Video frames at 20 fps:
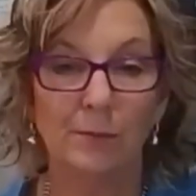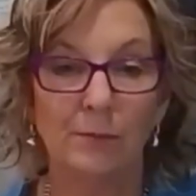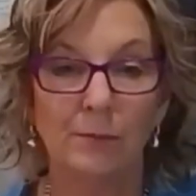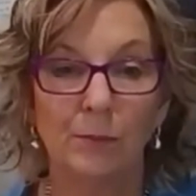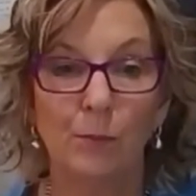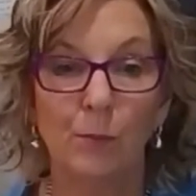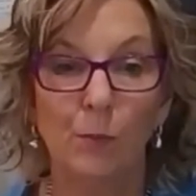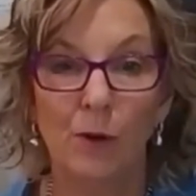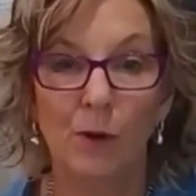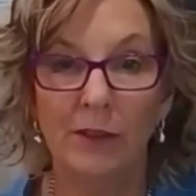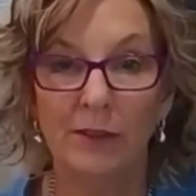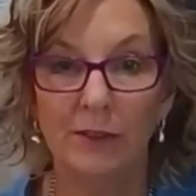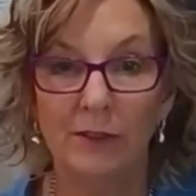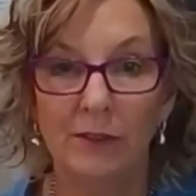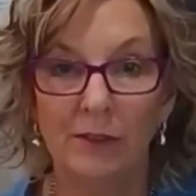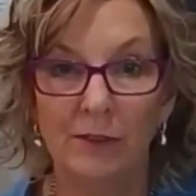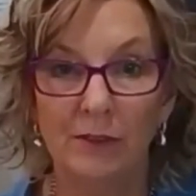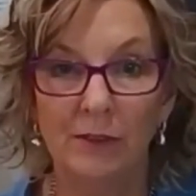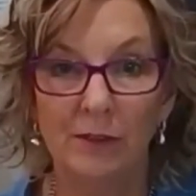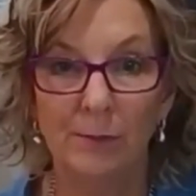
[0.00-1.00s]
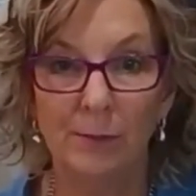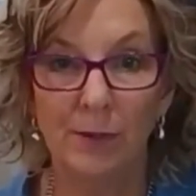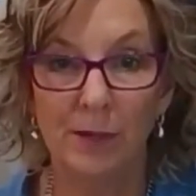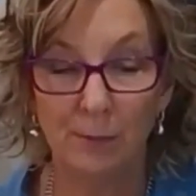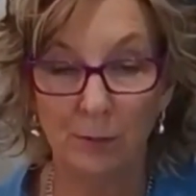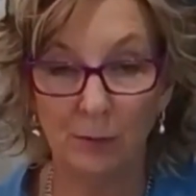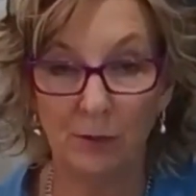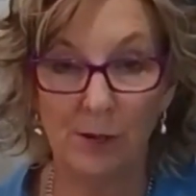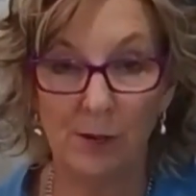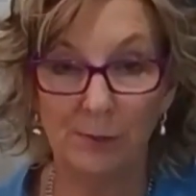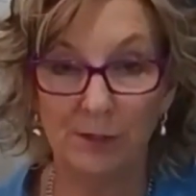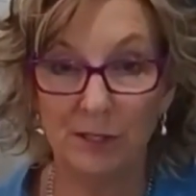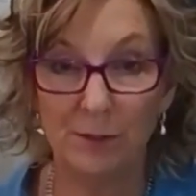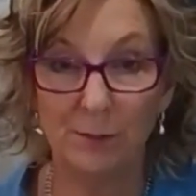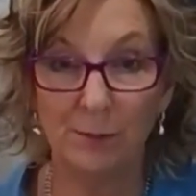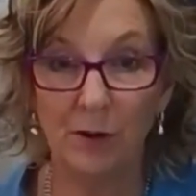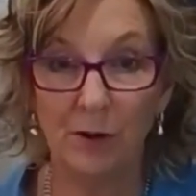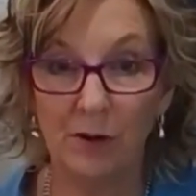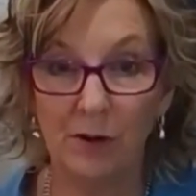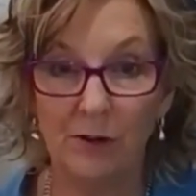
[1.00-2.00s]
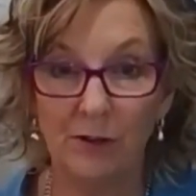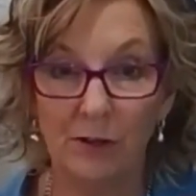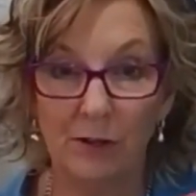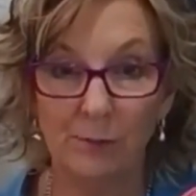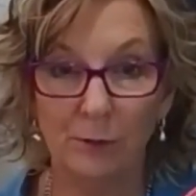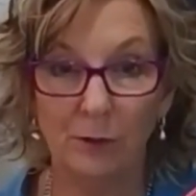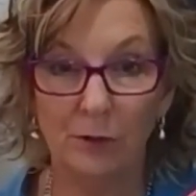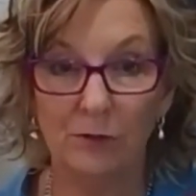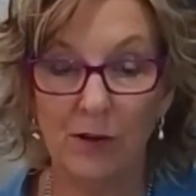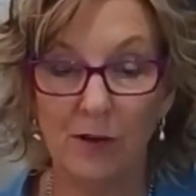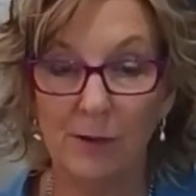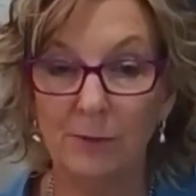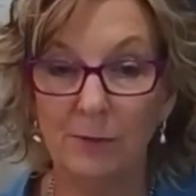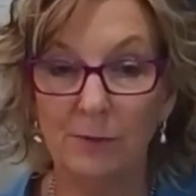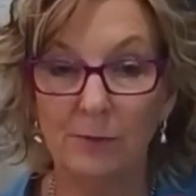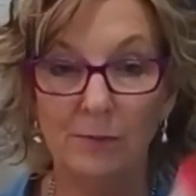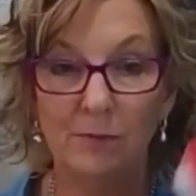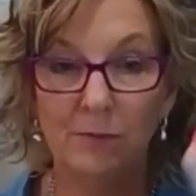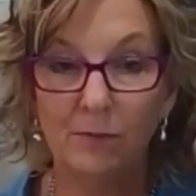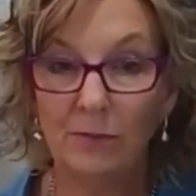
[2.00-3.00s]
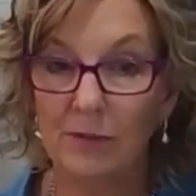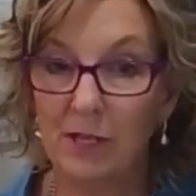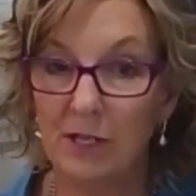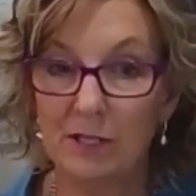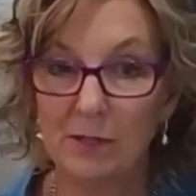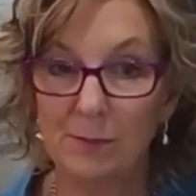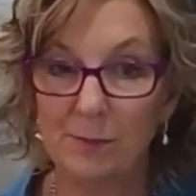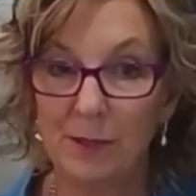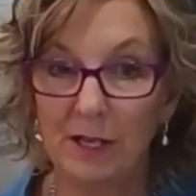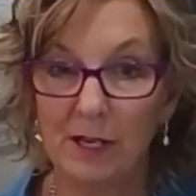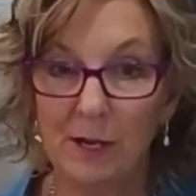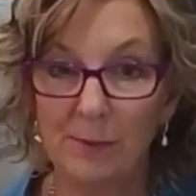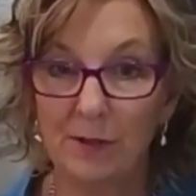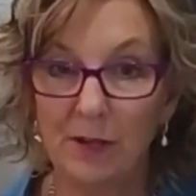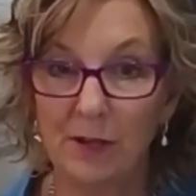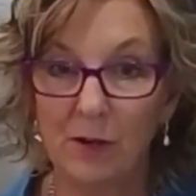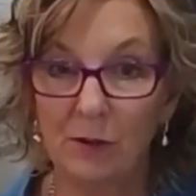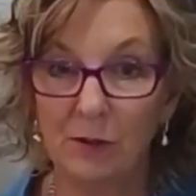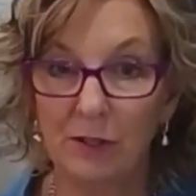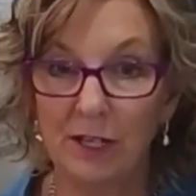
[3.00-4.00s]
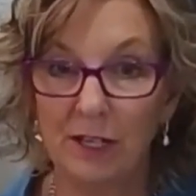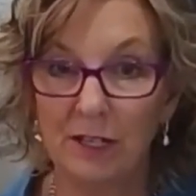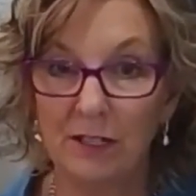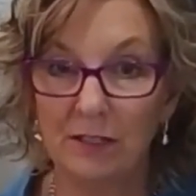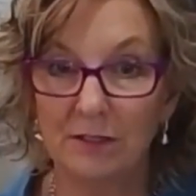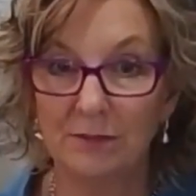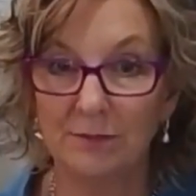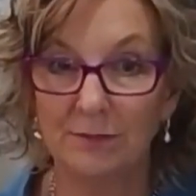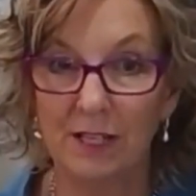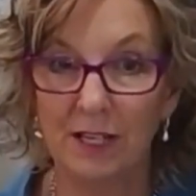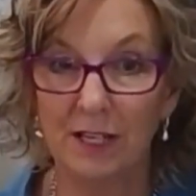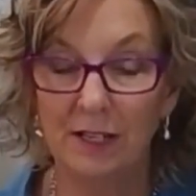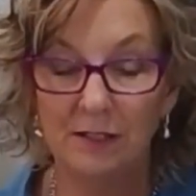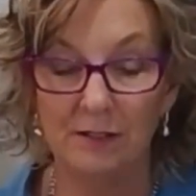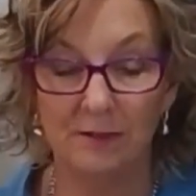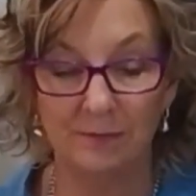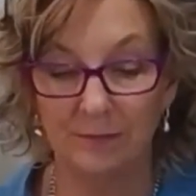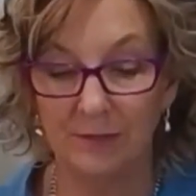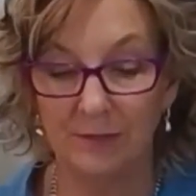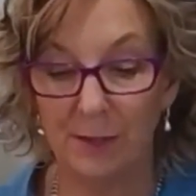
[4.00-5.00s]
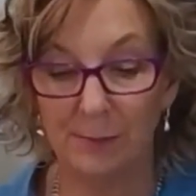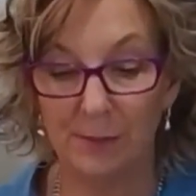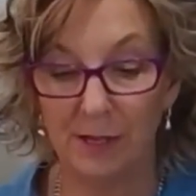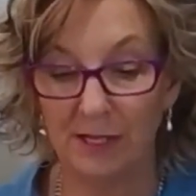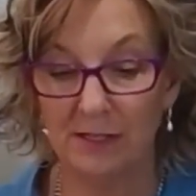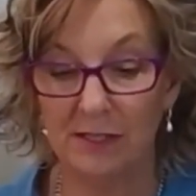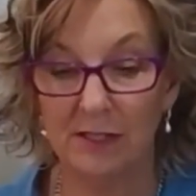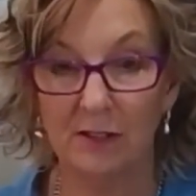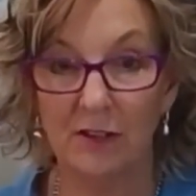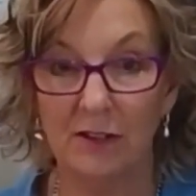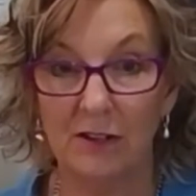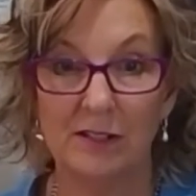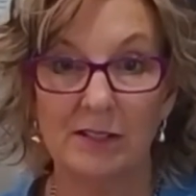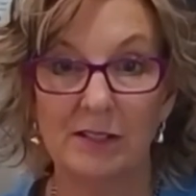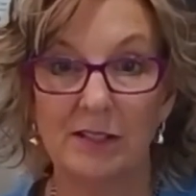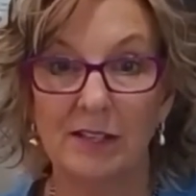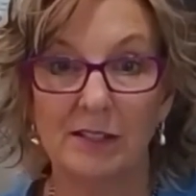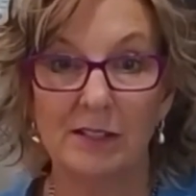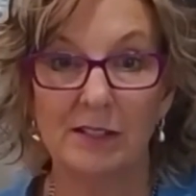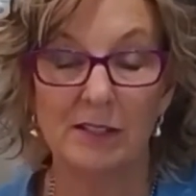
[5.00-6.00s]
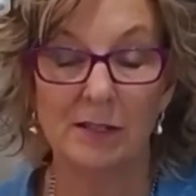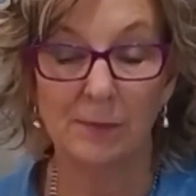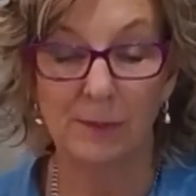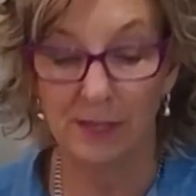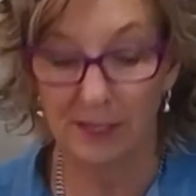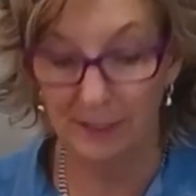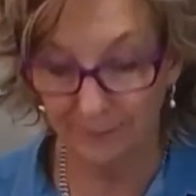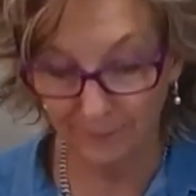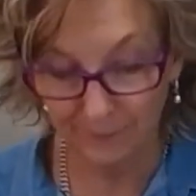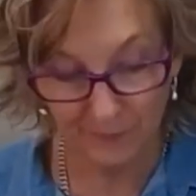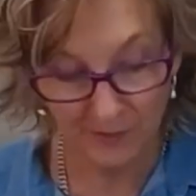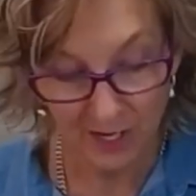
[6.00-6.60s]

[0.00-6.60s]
when people come in to borrow them or grab them, they just pick up the whole kit, and that makes a lot of sense to me.